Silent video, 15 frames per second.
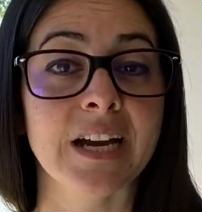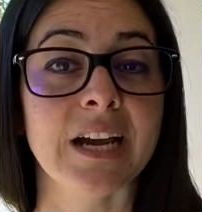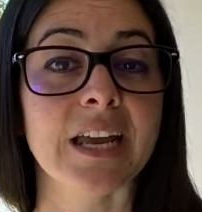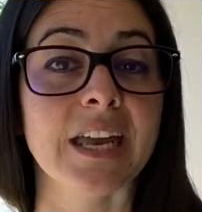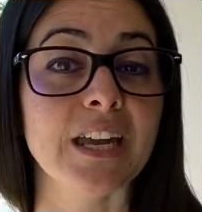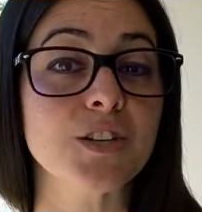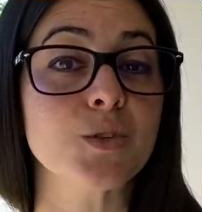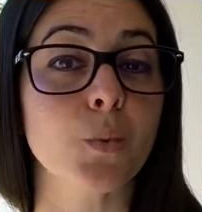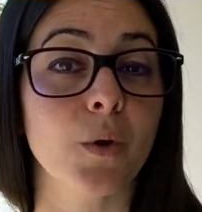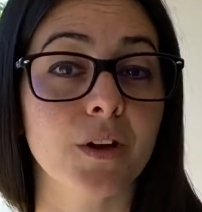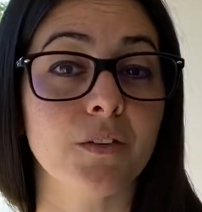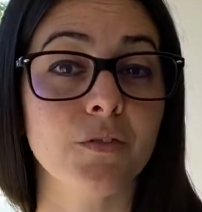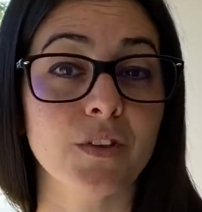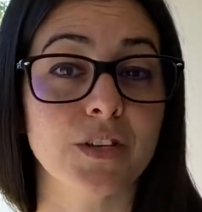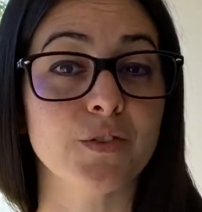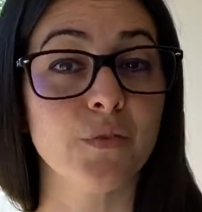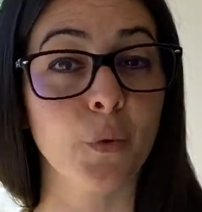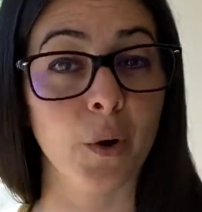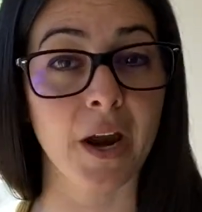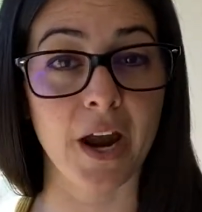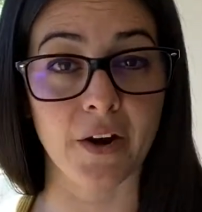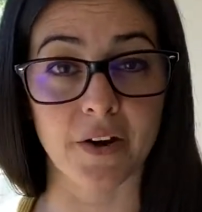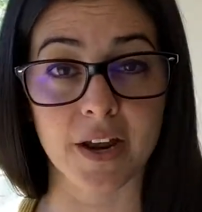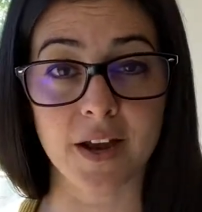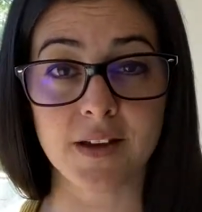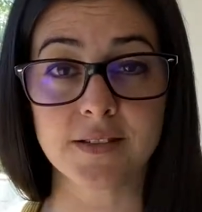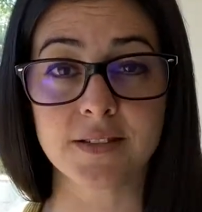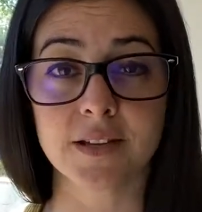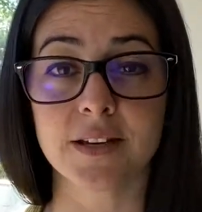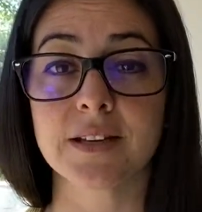Each one of these four
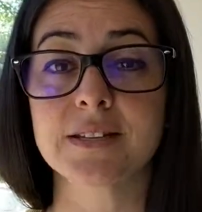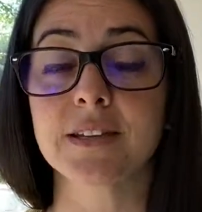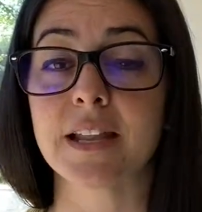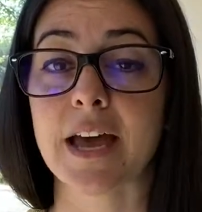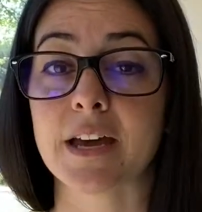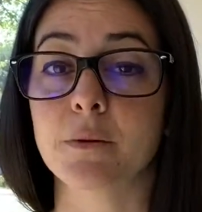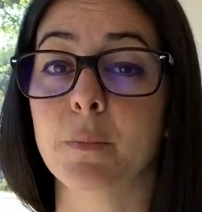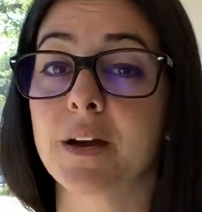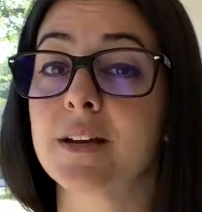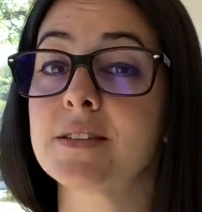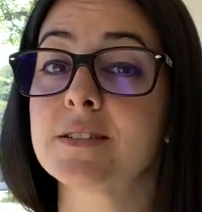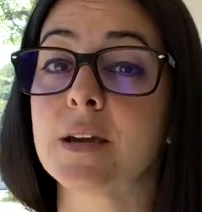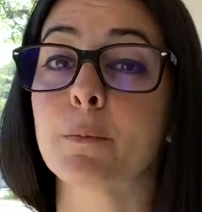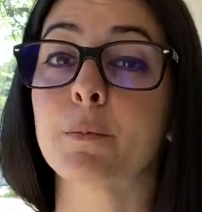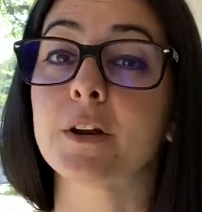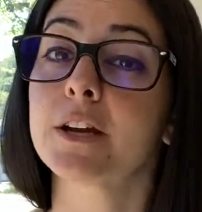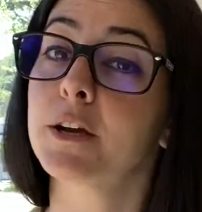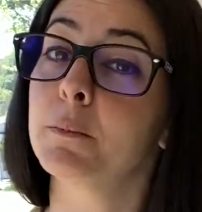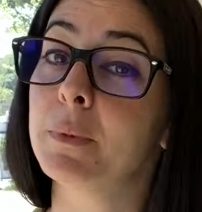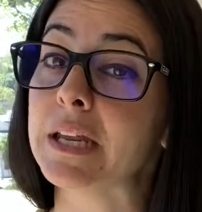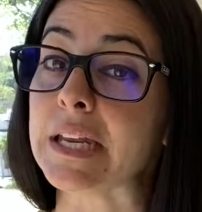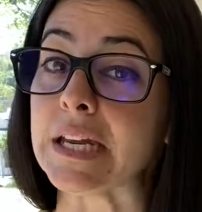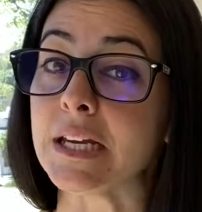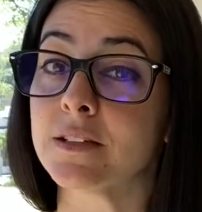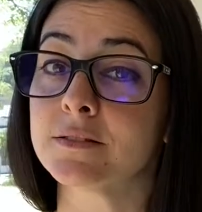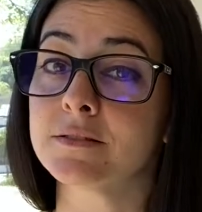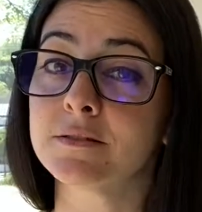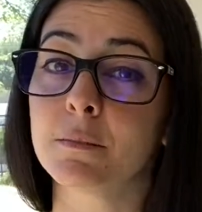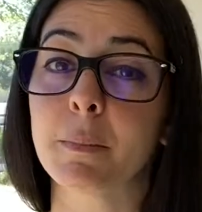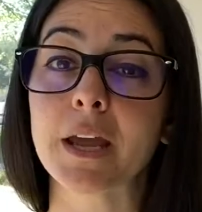areas is led by a separate committee
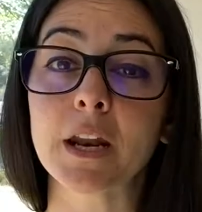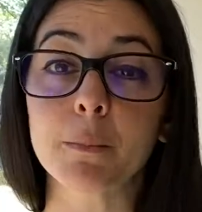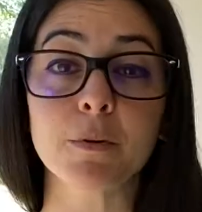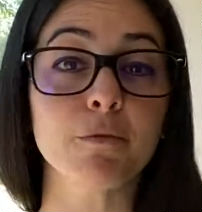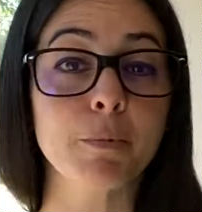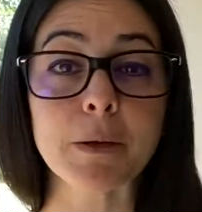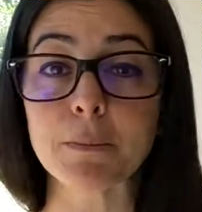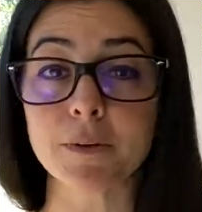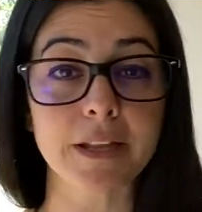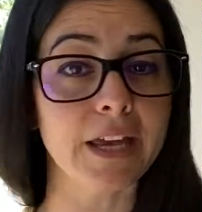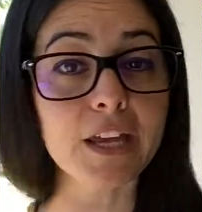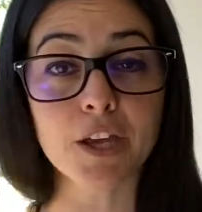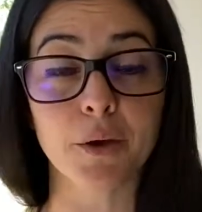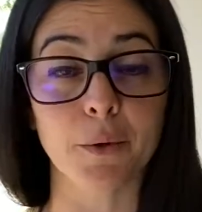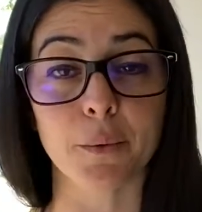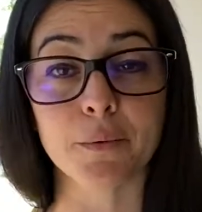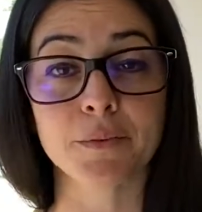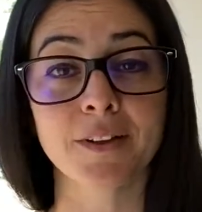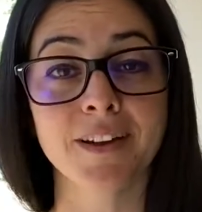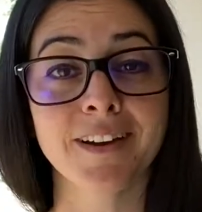made up of people like you,